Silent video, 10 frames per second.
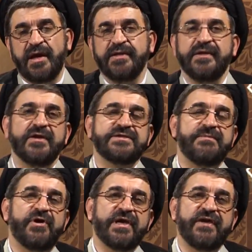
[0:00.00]
Allah
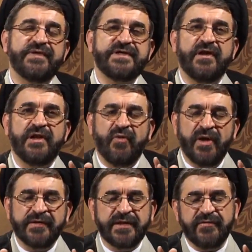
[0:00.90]
Tabaraka wa Ta'ala
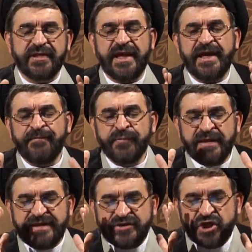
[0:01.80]
wants to say
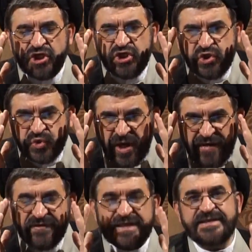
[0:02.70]
that you
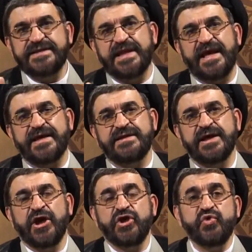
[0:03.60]
have intellect,
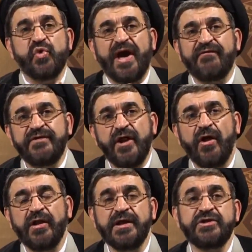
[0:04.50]
you have
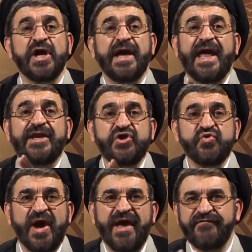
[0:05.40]
knowledge, and
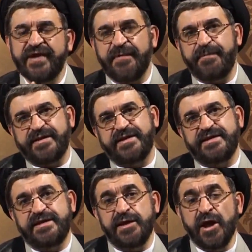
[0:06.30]
you have
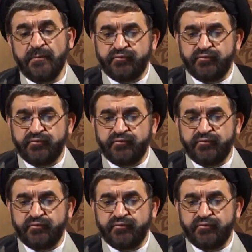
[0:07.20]
capacity.